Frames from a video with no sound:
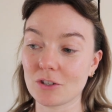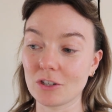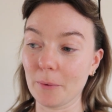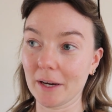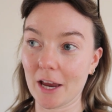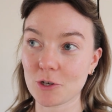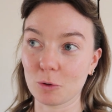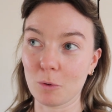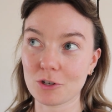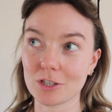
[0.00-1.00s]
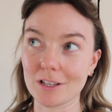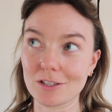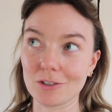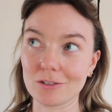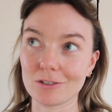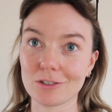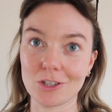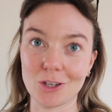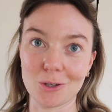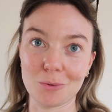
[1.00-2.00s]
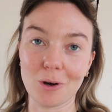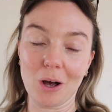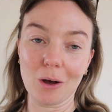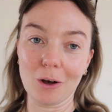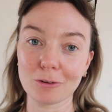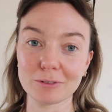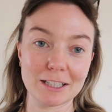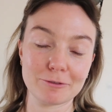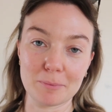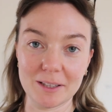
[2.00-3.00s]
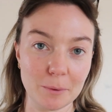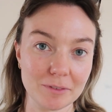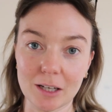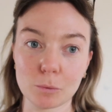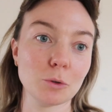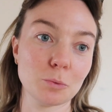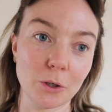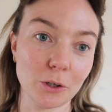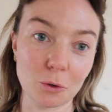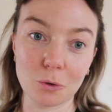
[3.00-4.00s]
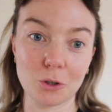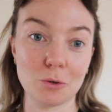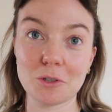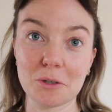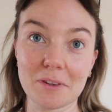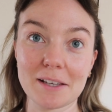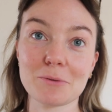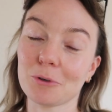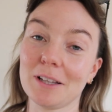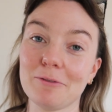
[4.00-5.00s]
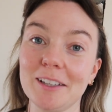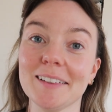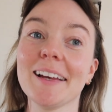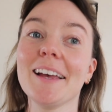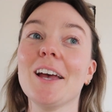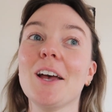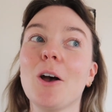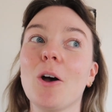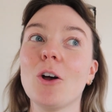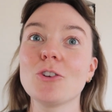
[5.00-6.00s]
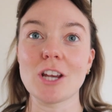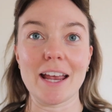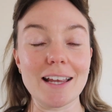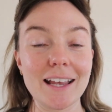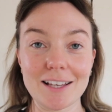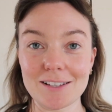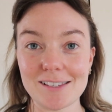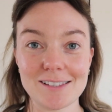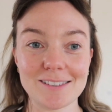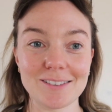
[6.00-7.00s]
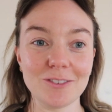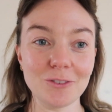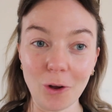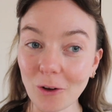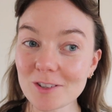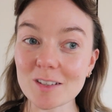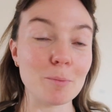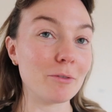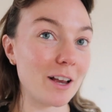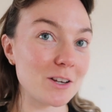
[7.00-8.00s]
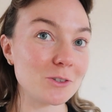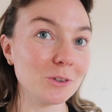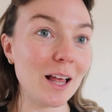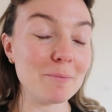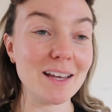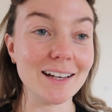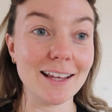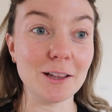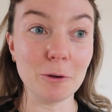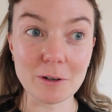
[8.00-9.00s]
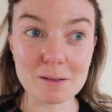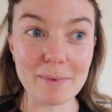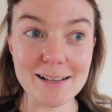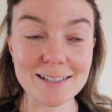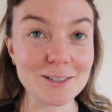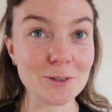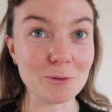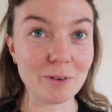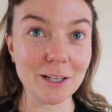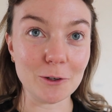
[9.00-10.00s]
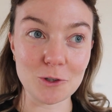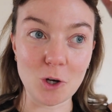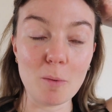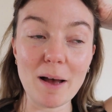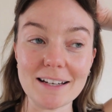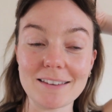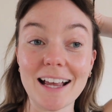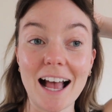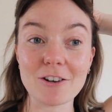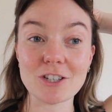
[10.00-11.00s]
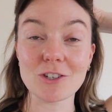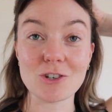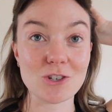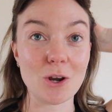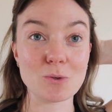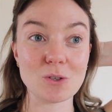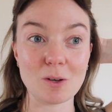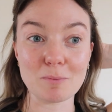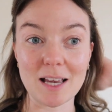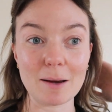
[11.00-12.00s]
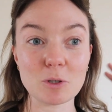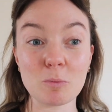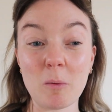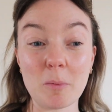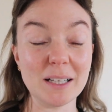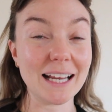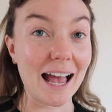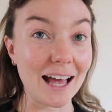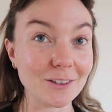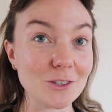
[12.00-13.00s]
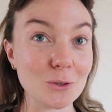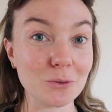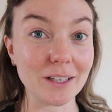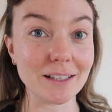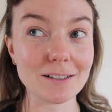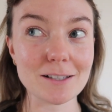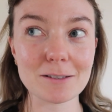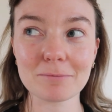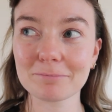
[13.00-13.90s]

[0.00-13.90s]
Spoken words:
to know in case you're watching this and you are really familiar with like woodwork or you do this for a living. Jay is not a professional. I mean, it looks amazing, he's doing a really good job, and I think actually it just shows that sometimes you probably can do things.